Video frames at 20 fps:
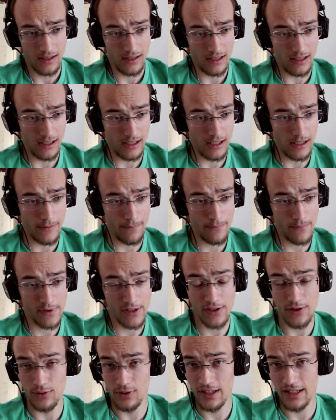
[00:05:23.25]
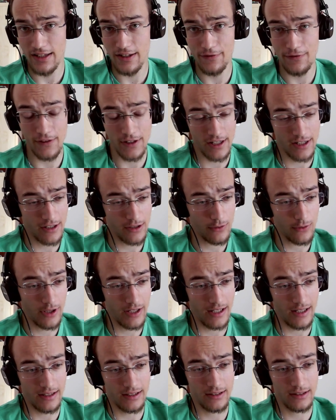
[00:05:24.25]
So let's first
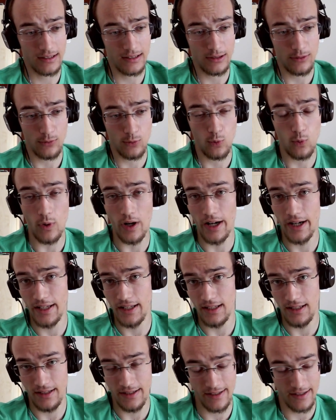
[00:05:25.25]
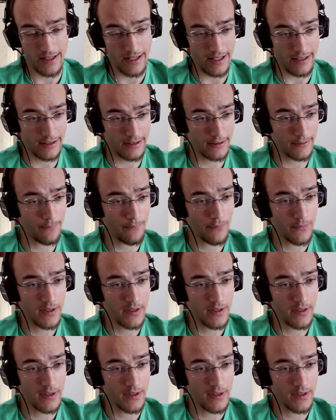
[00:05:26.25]
look at why is that.